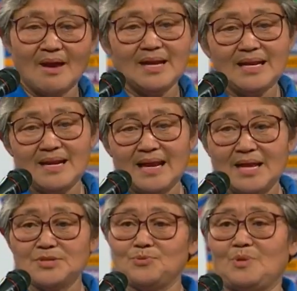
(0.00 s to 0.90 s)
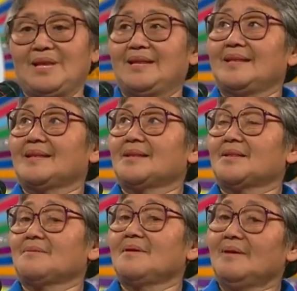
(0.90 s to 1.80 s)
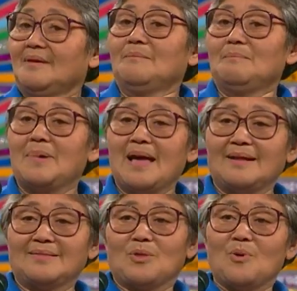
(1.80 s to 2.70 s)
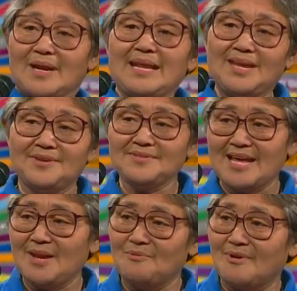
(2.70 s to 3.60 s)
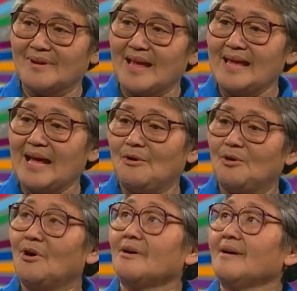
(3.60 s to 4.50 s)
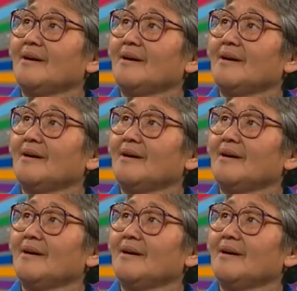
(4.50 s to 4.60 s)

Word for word: I didn't like sweet. Oh, really? About 20 years I worked. I got hooked.